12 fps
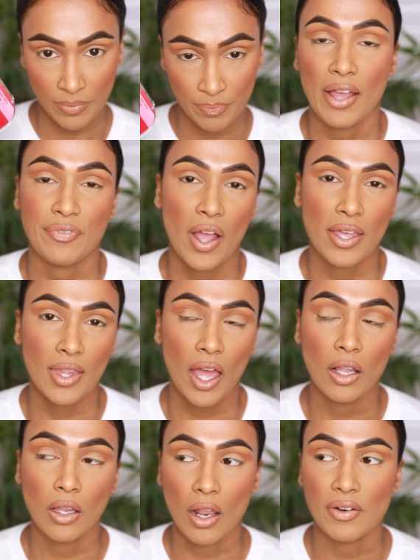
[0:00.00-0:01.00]
I find that
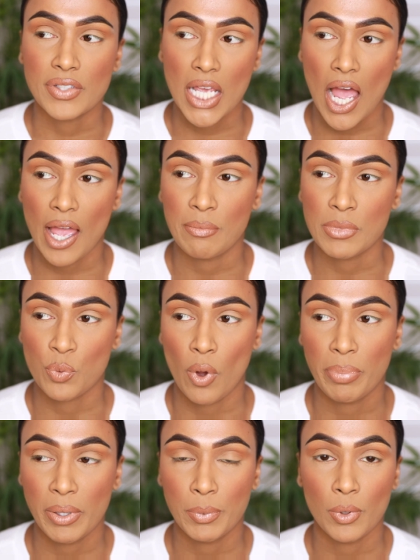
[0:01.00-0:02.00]
a lot of times what
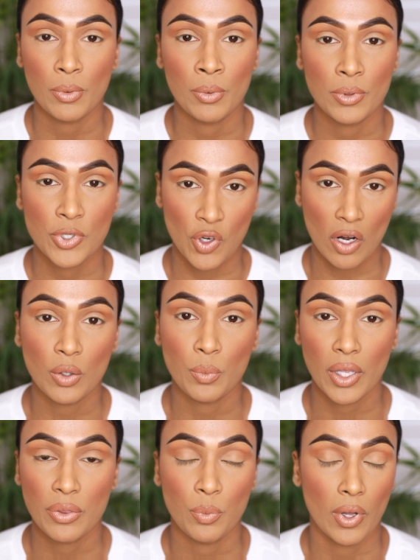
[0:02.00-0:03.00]
people struggle
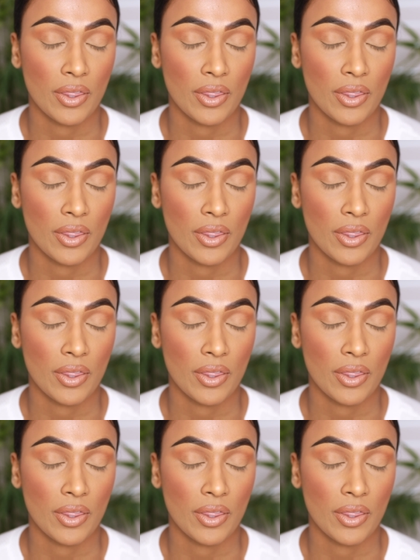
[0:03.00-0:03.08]
with